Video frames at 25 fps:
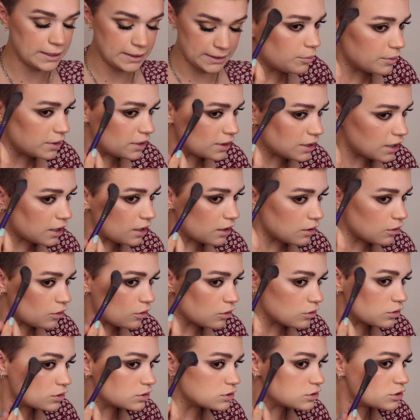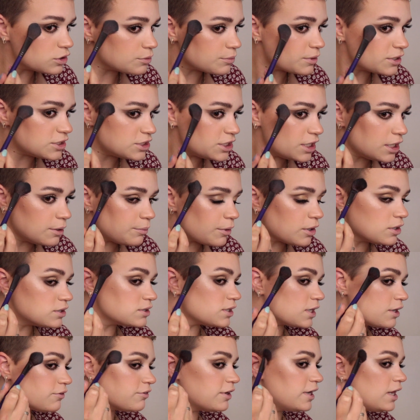Popping that onto my
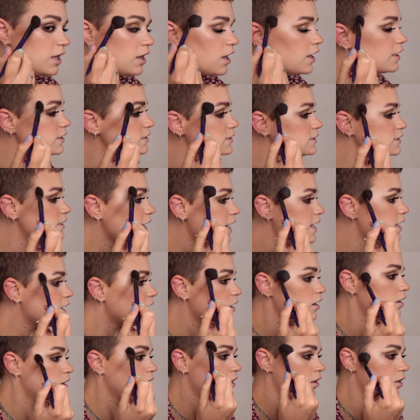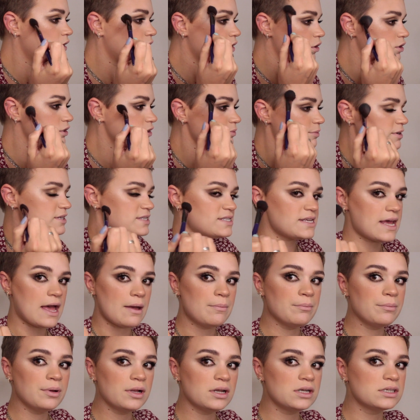cheekbones, and I really like to take it onto my
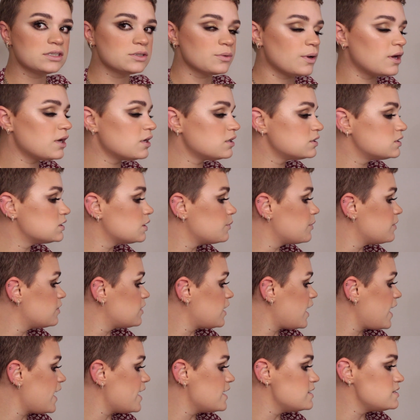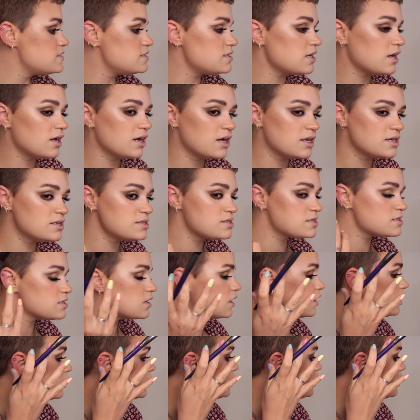temple as well, so when the head turns,